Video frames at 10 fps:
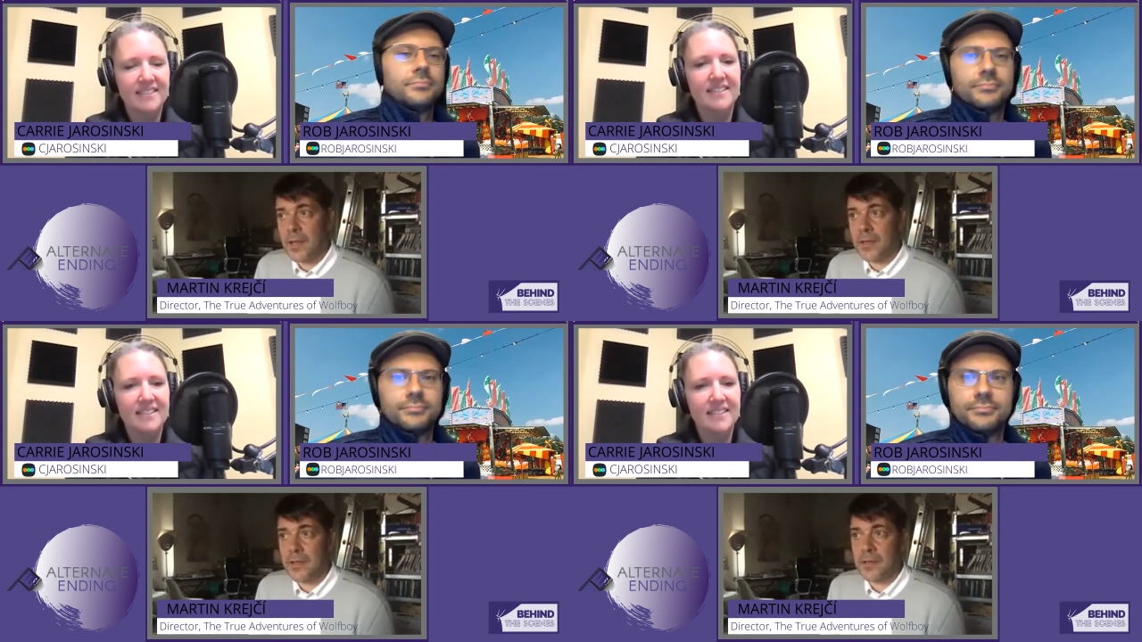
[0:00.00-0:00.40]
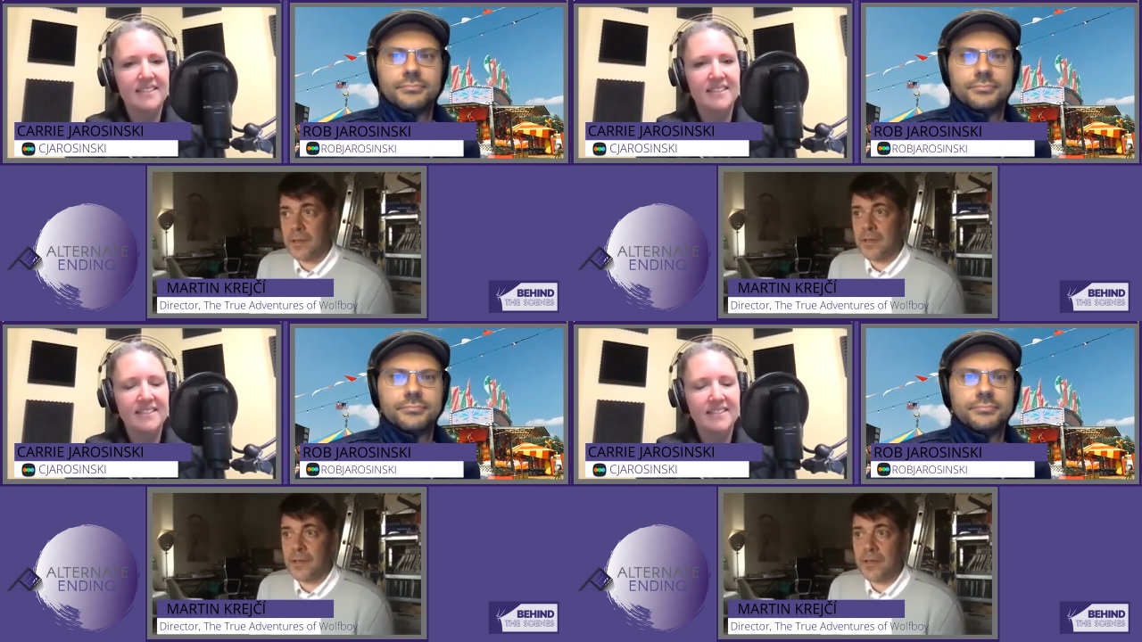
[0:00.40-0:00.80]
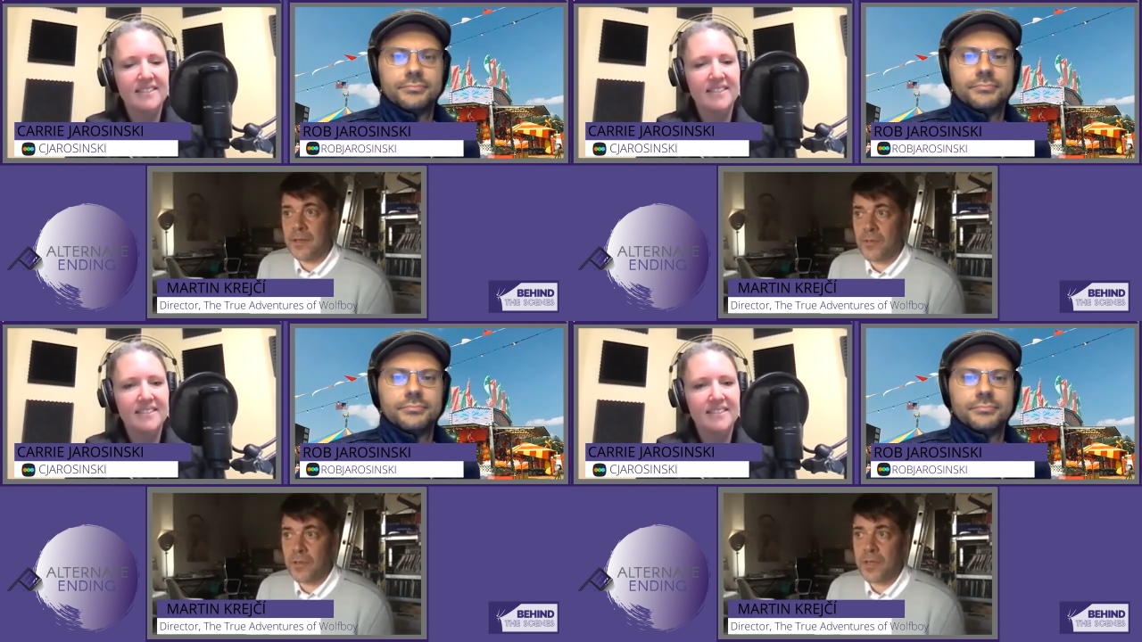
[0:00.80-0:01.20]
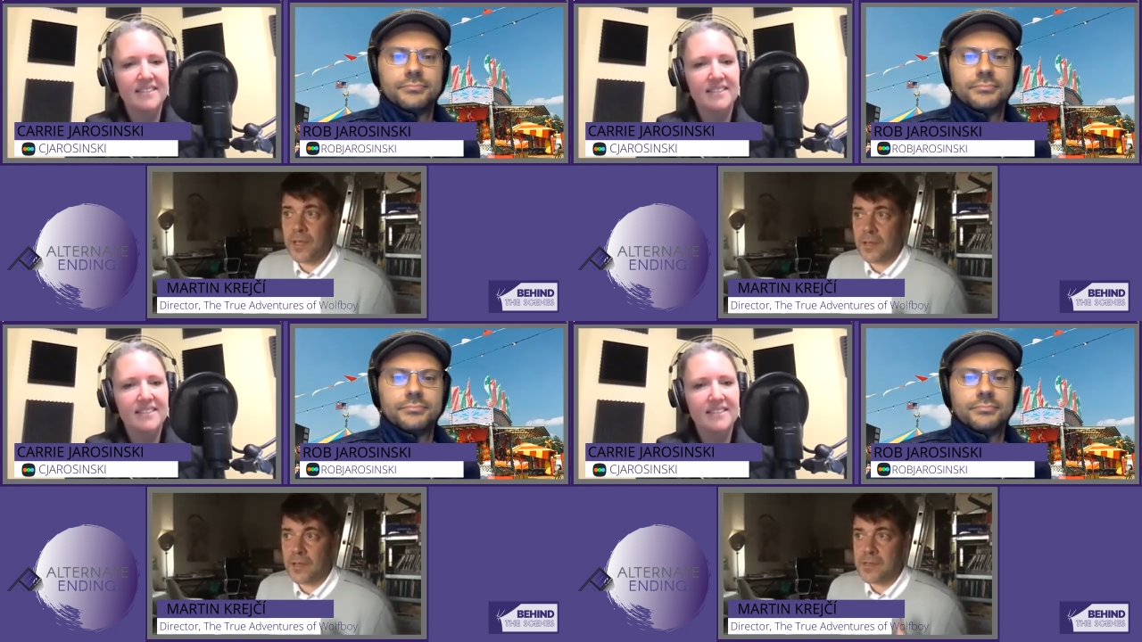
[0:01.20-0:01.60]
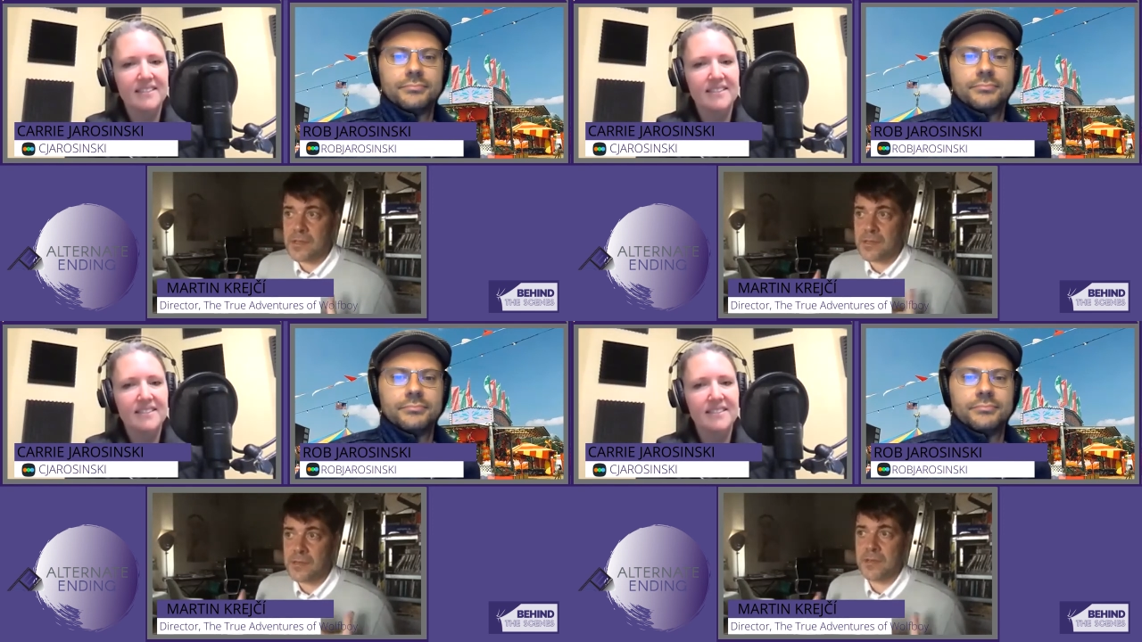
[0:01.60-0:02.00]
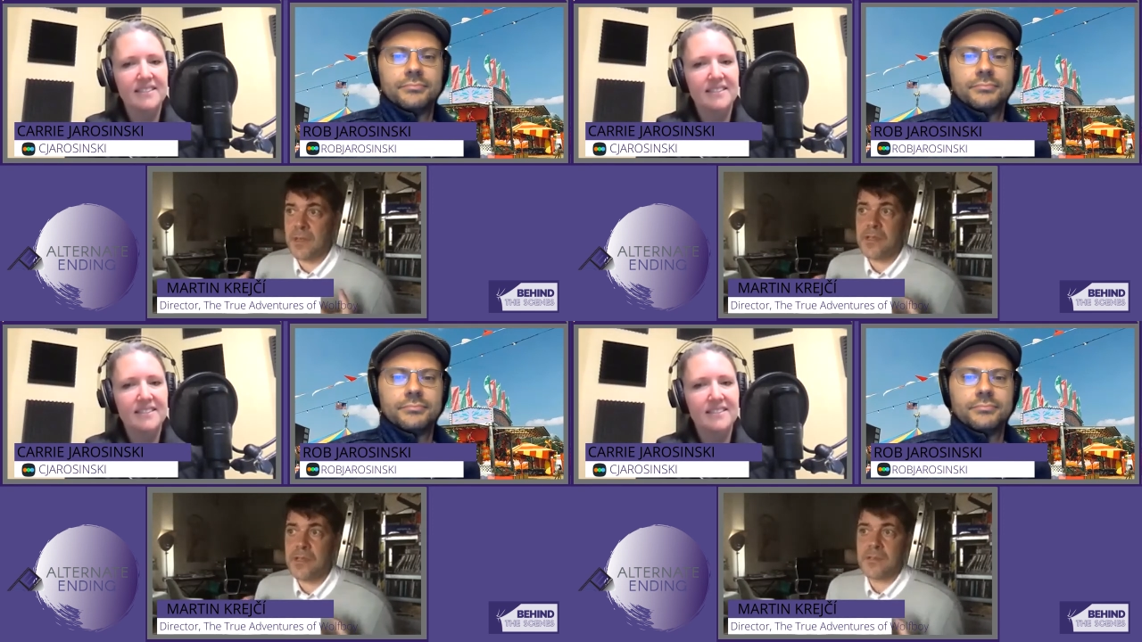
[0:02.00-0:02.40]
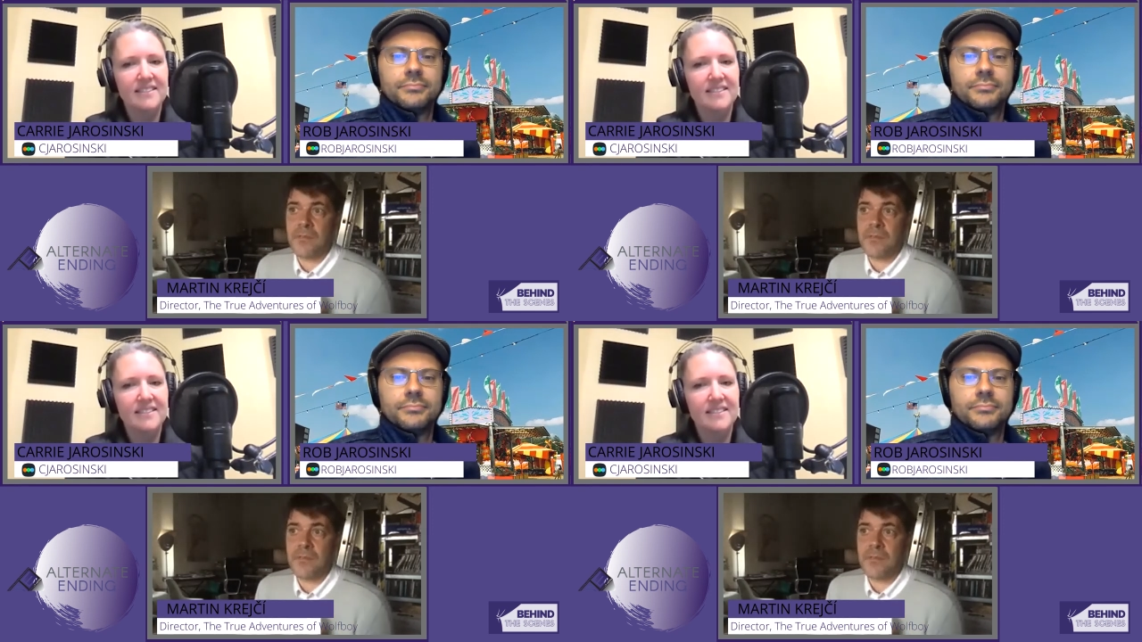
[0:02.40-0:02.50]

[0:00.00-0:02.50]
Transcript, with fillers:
Speaker 1: and uh, if not then it's it